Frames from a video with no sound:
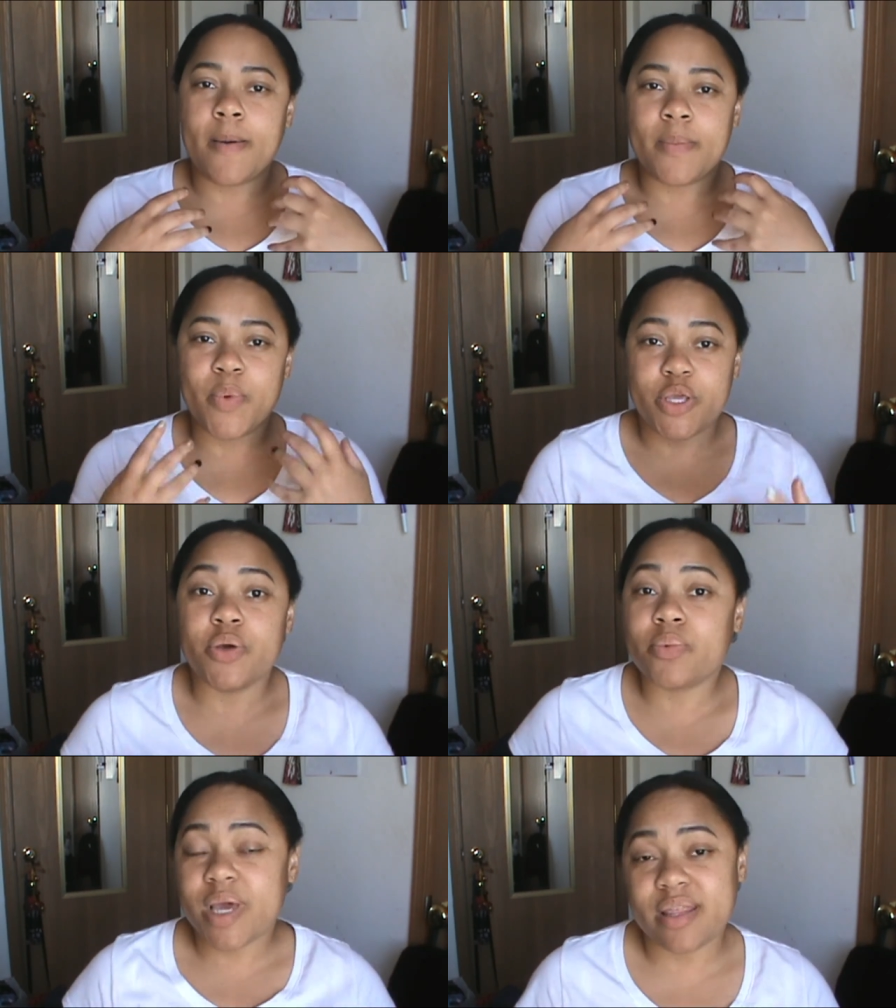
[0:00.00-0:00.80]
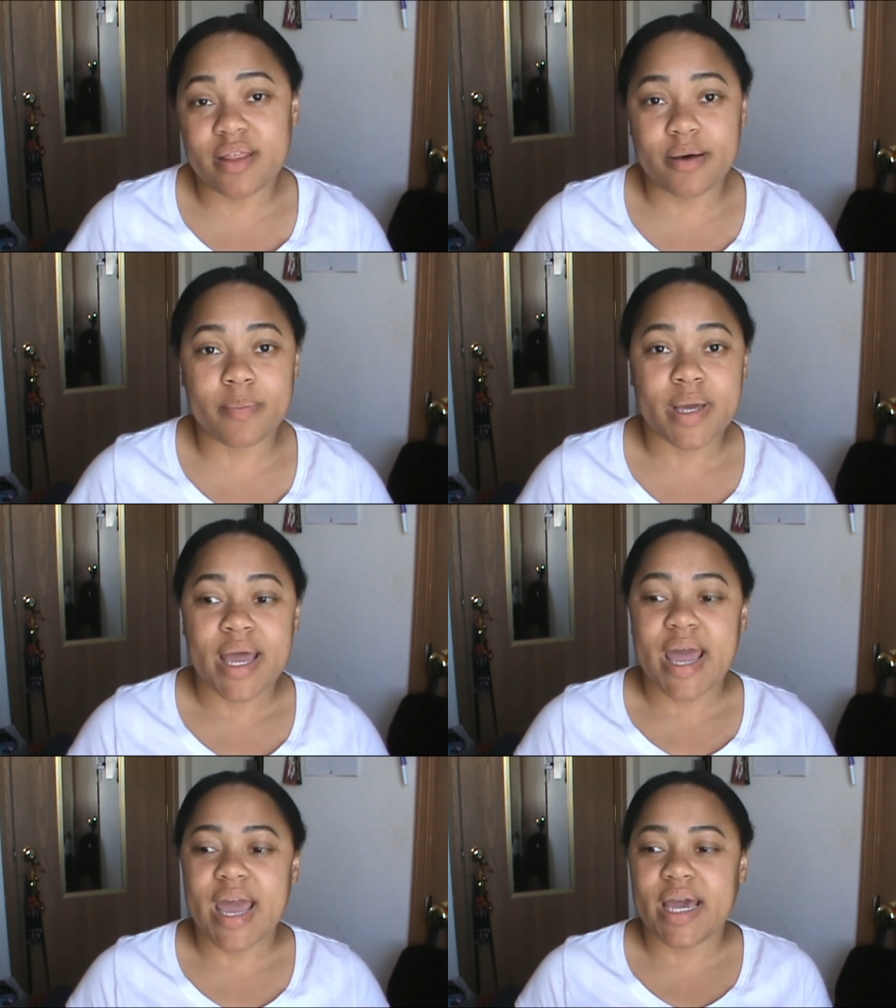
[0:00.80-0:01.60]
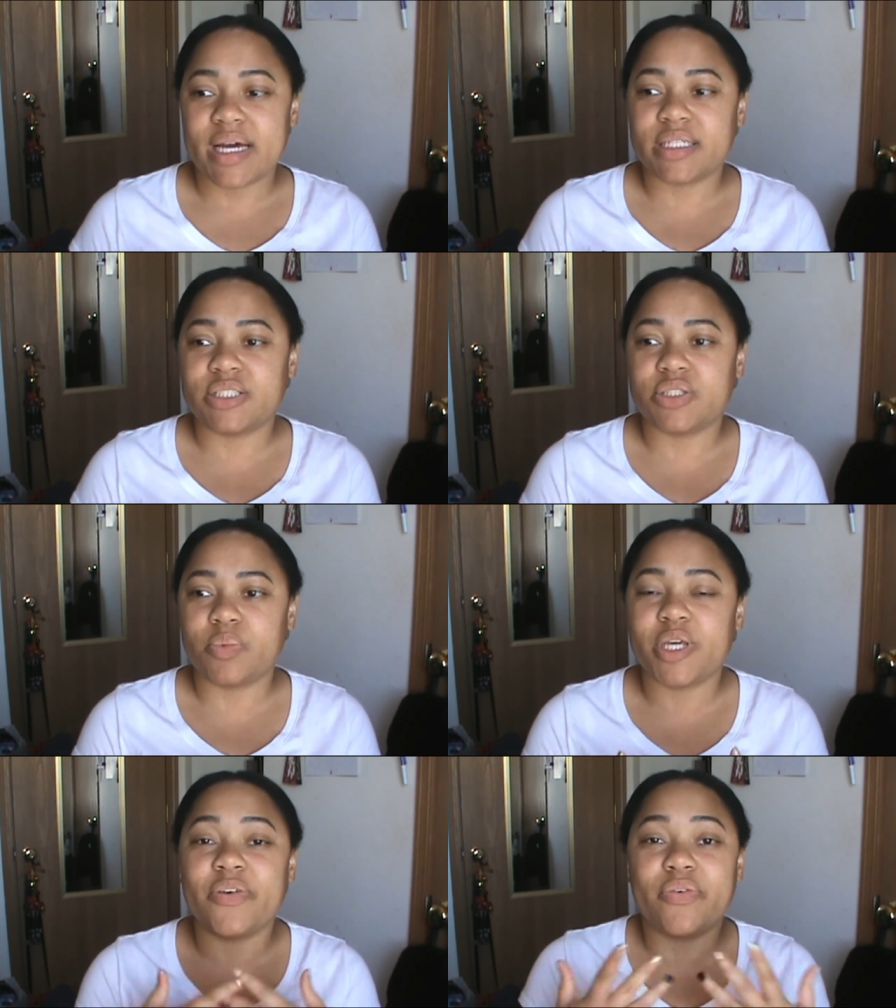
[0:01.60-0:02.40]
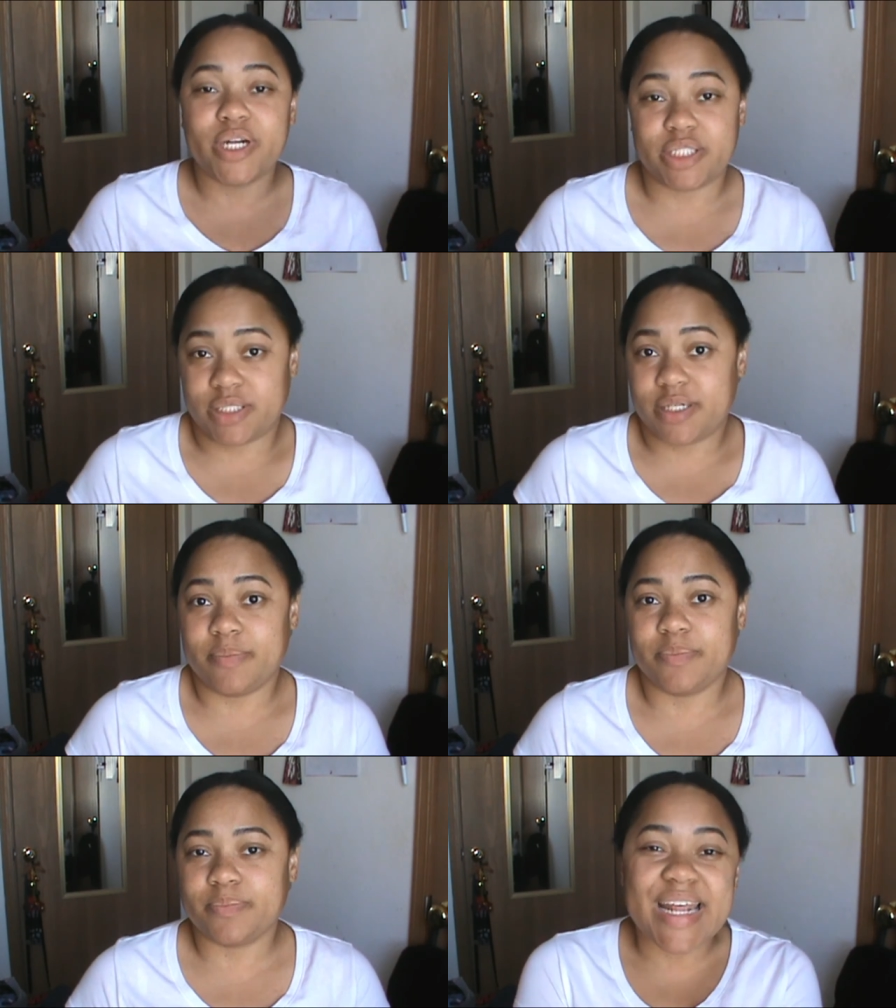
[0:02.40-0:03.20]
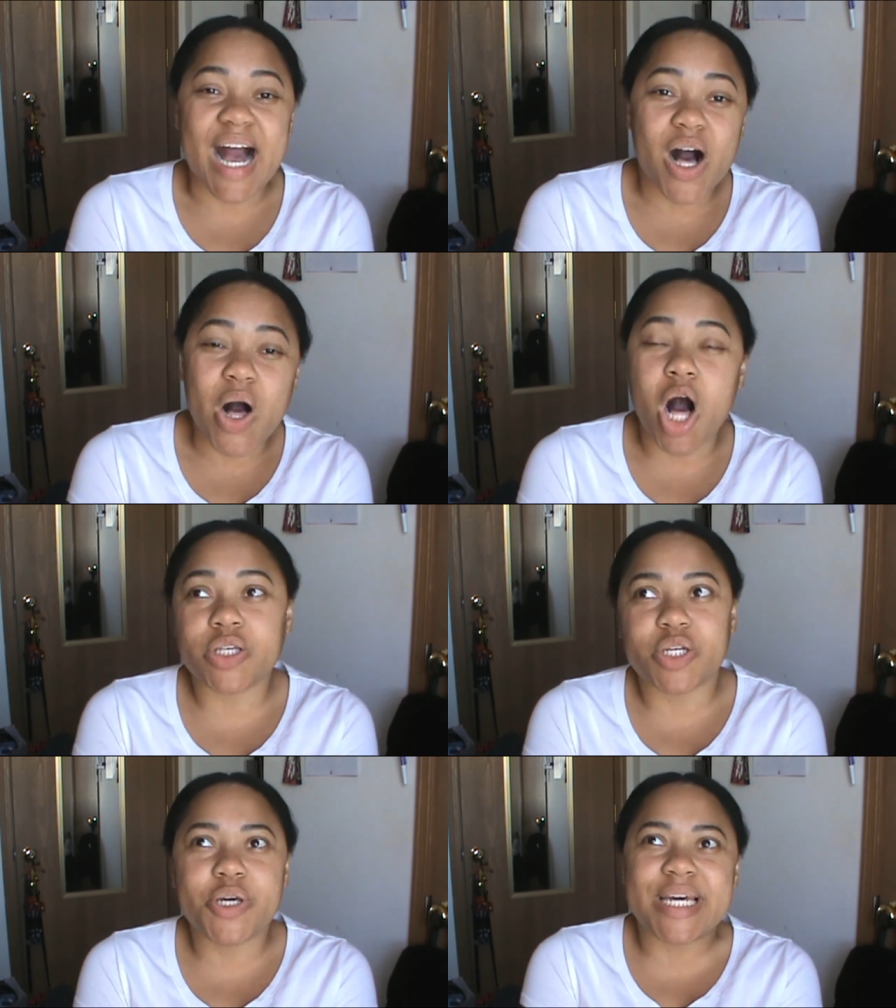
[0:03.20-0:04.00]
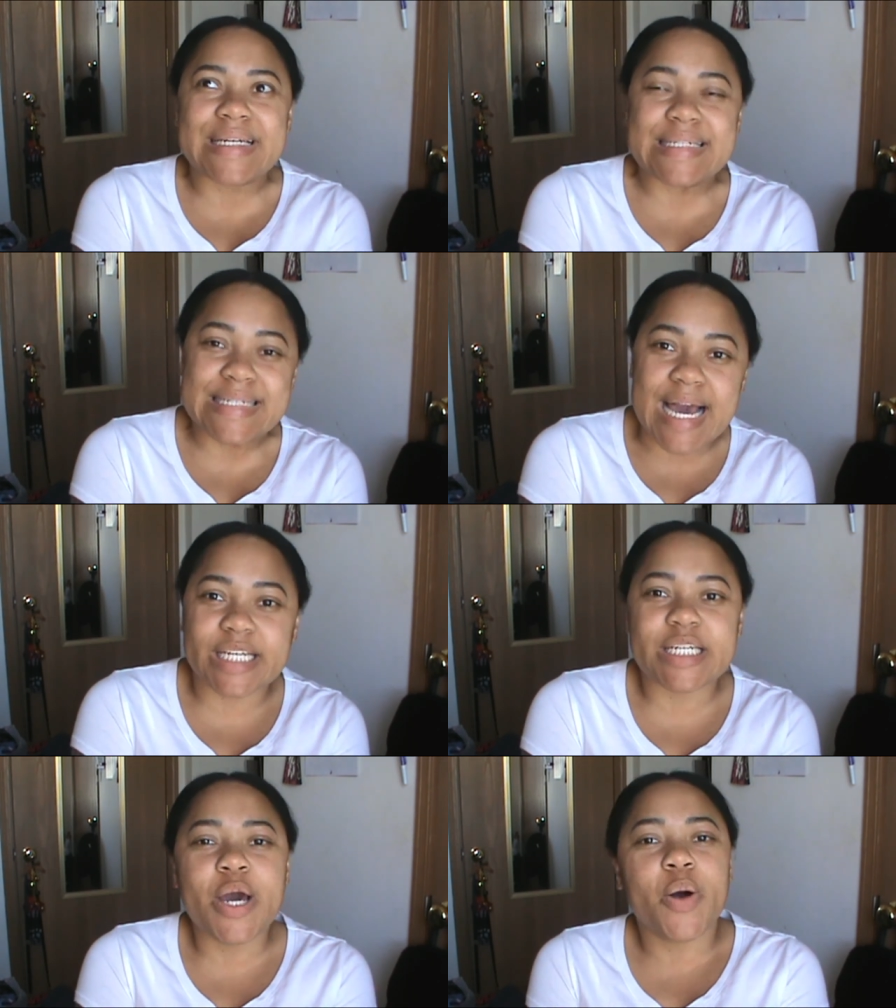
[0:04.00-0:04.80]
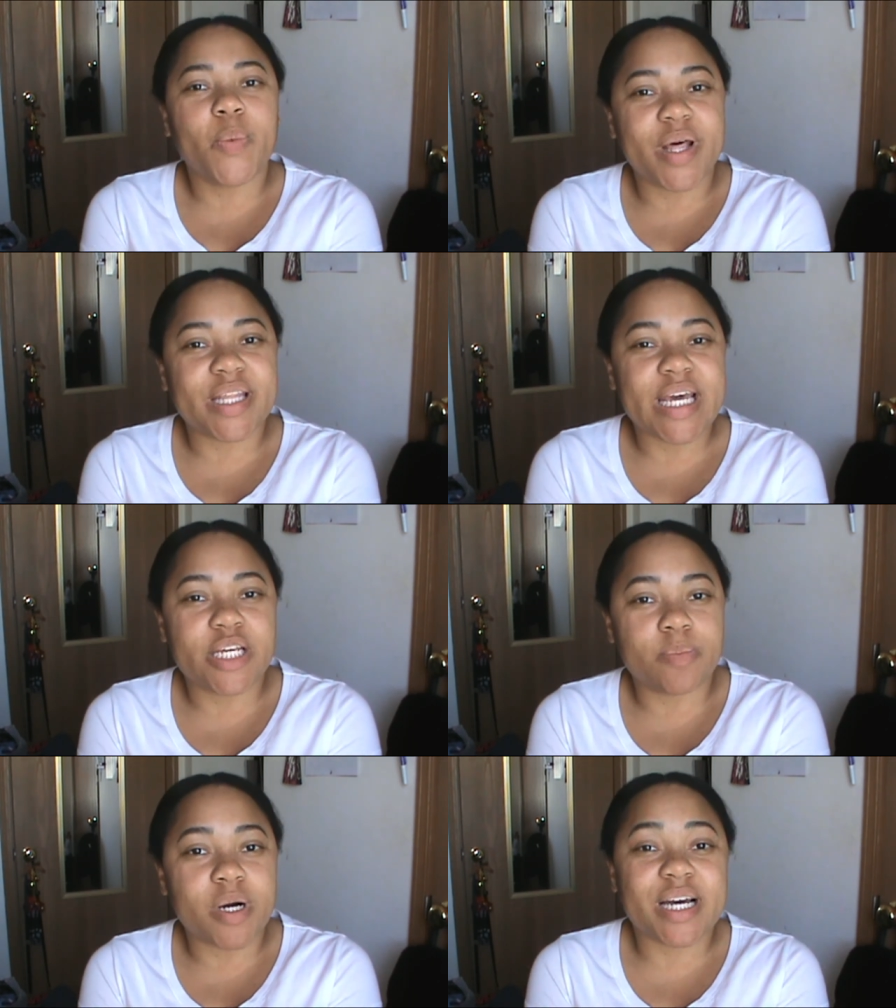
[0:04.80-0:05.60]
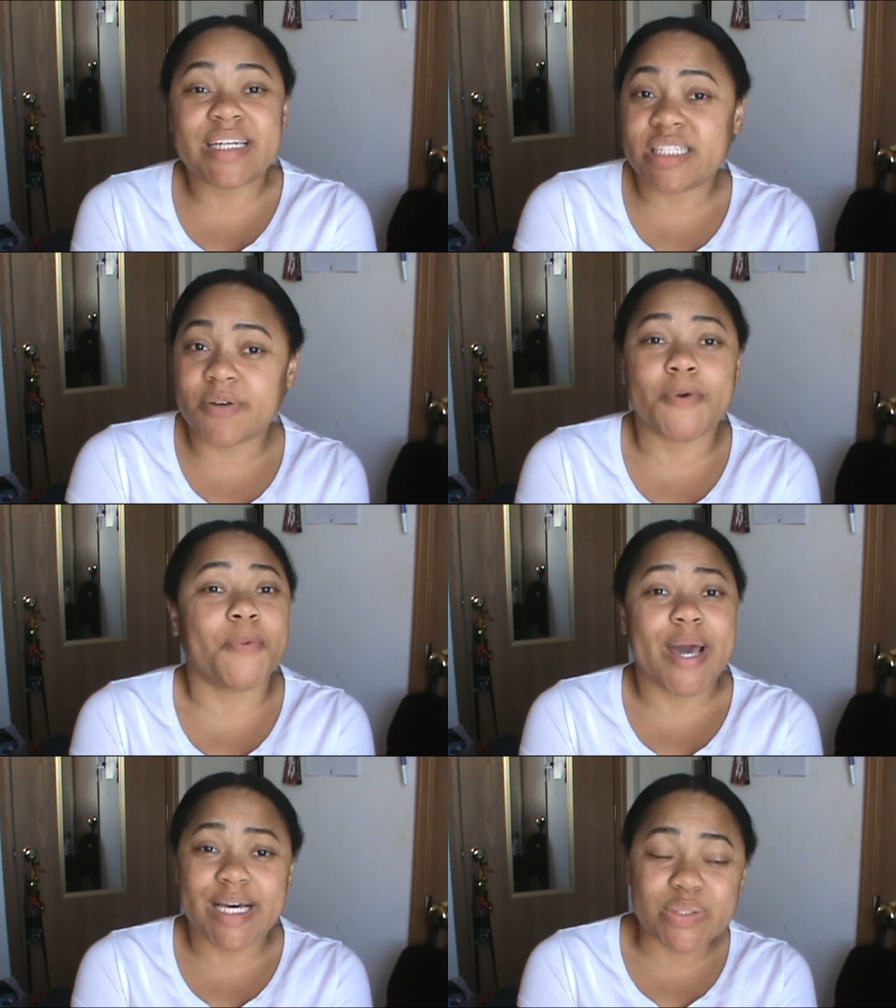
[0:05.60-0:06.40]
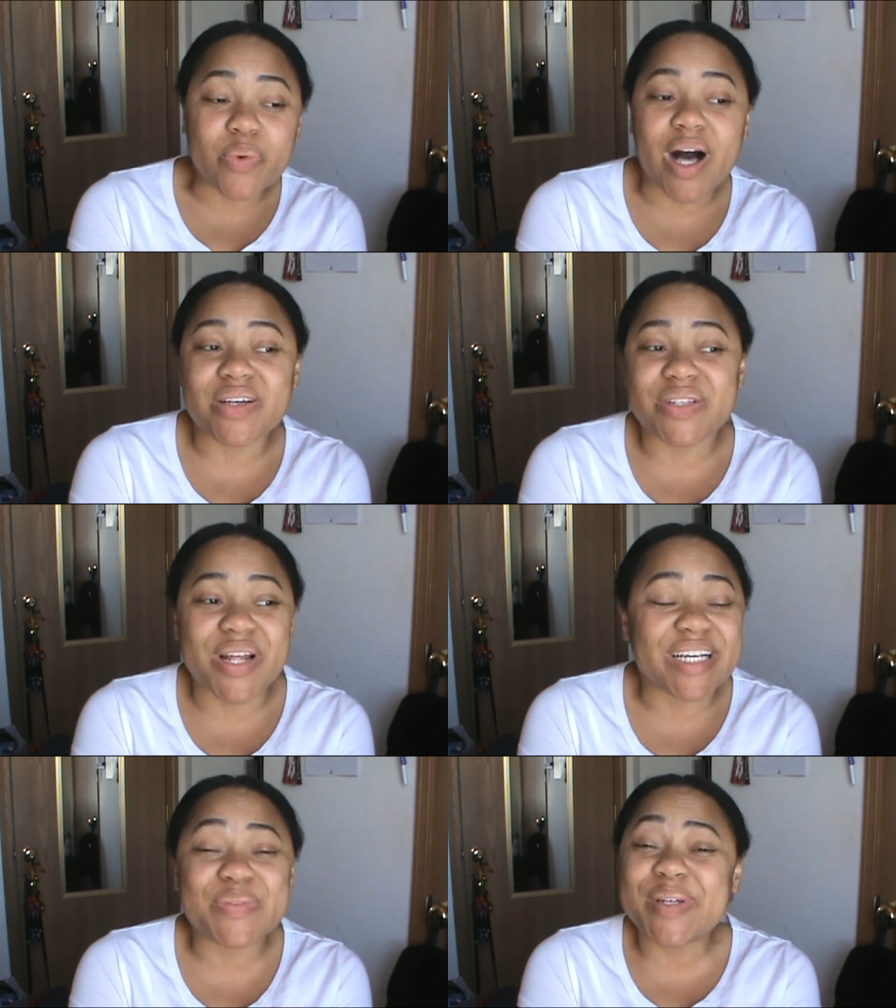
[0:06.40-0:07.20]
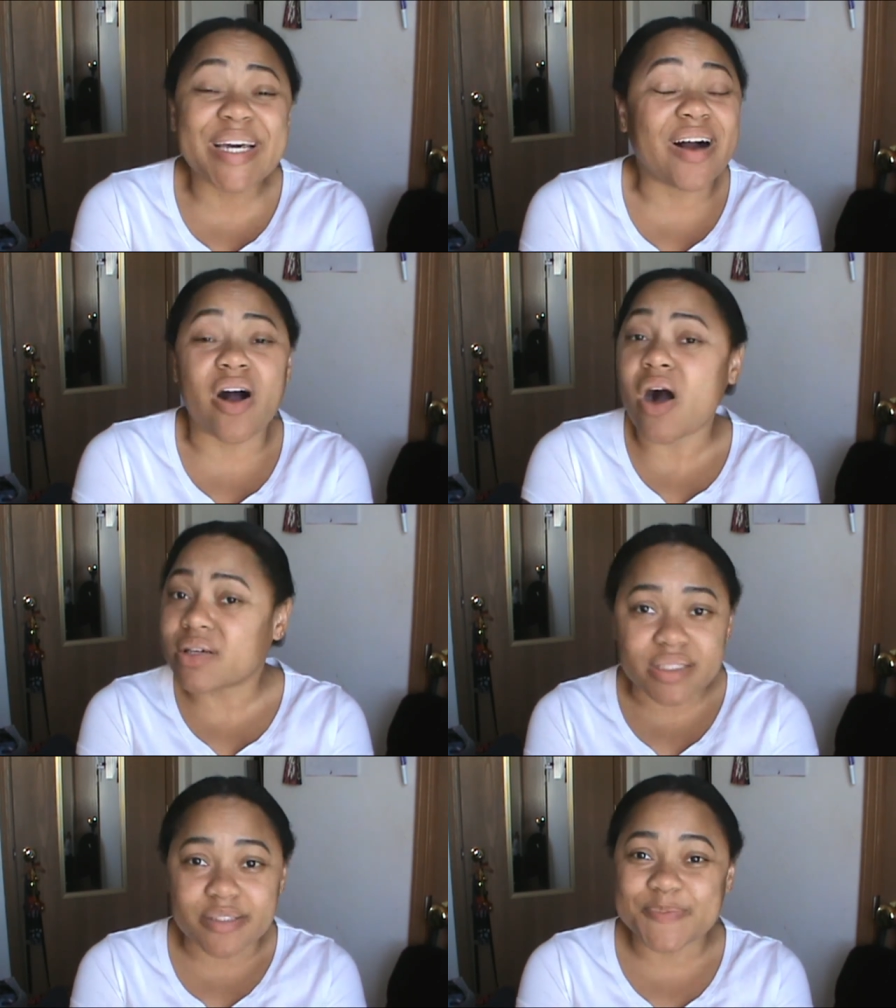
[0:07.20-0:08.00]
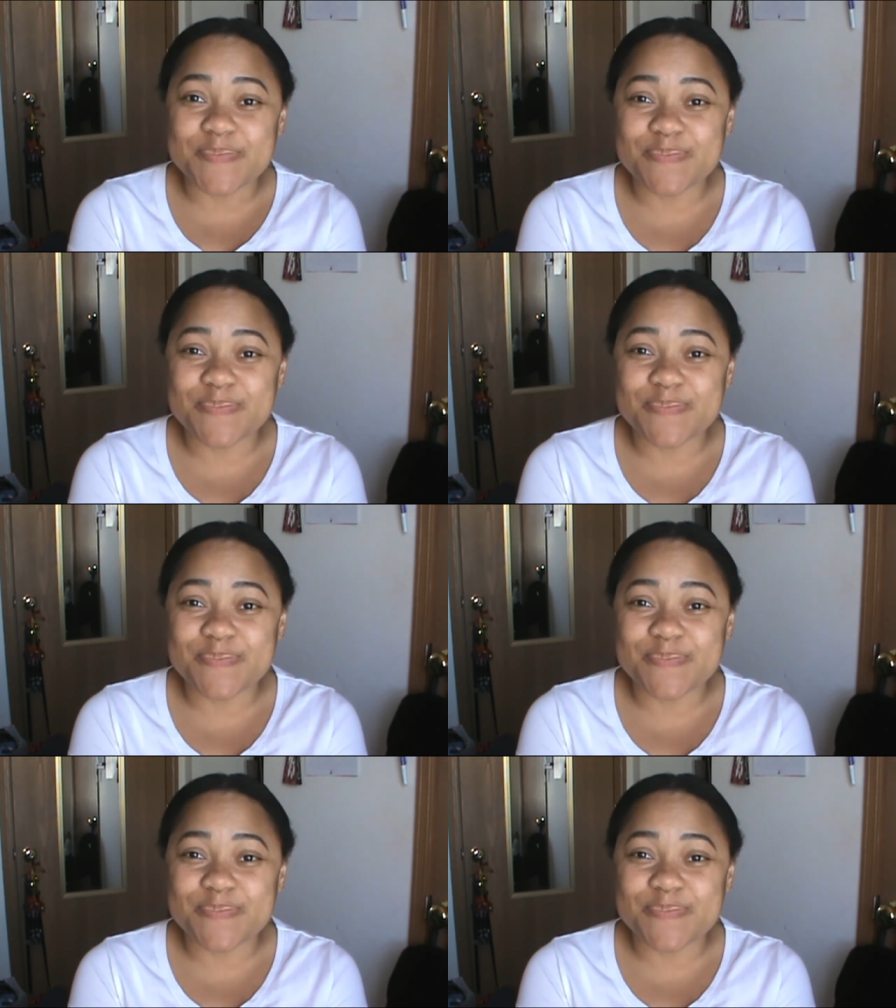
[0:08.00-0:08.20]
when you read them and when you finish them, and how also you can connect with each book in a different way as well. So that's really awesome.